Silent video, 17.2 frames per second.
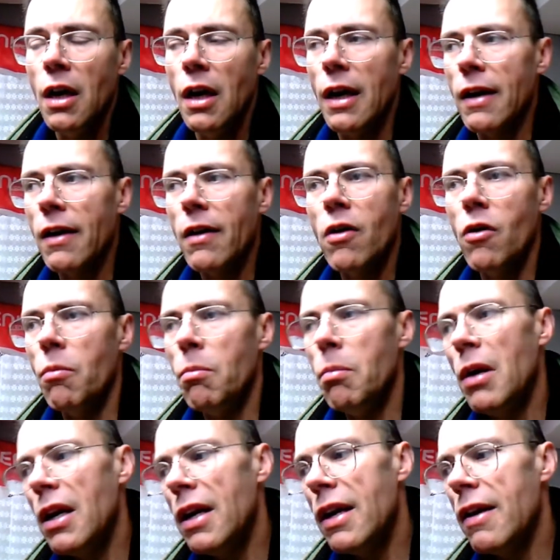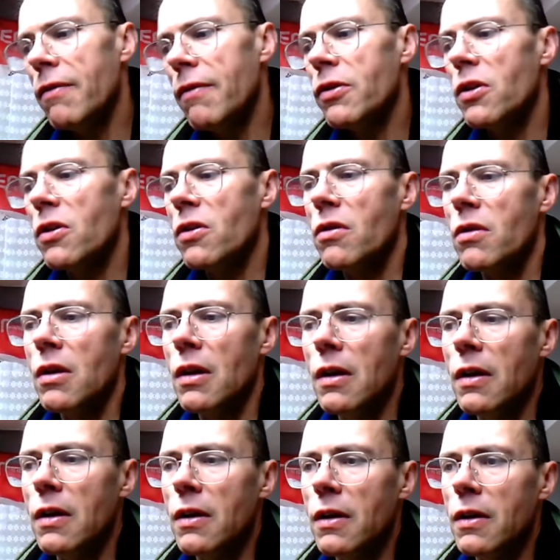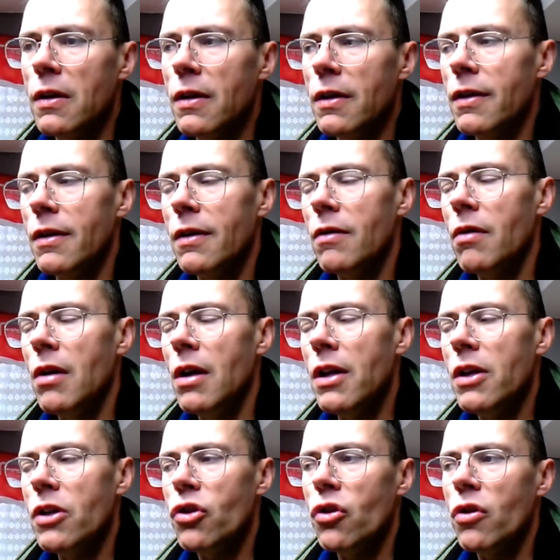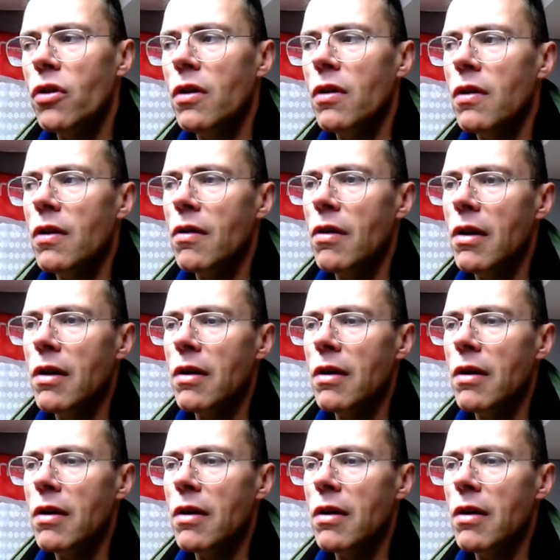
I don't know, beliefs, uh, religion,